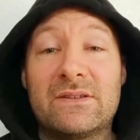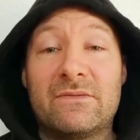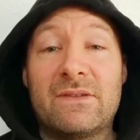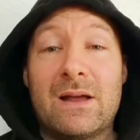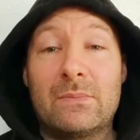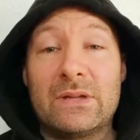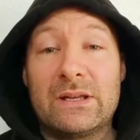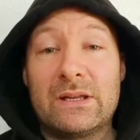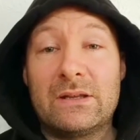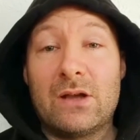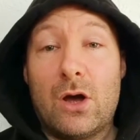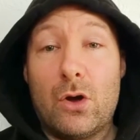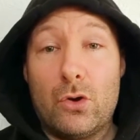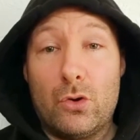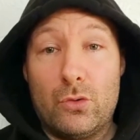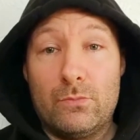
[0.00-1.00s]
the family
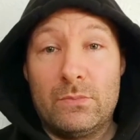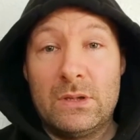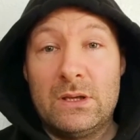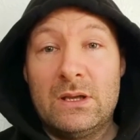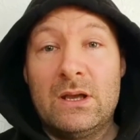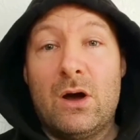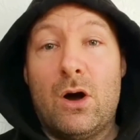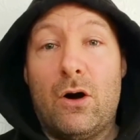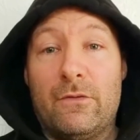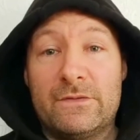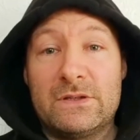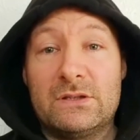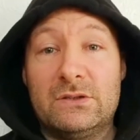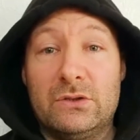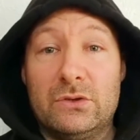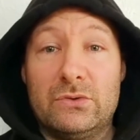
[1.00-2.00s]
home
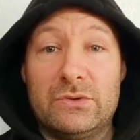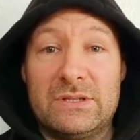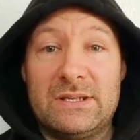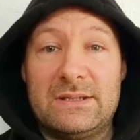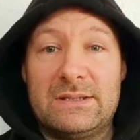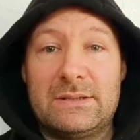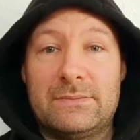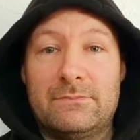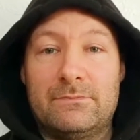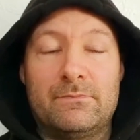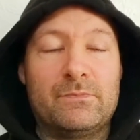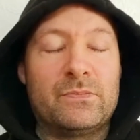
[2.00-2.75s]
often loses.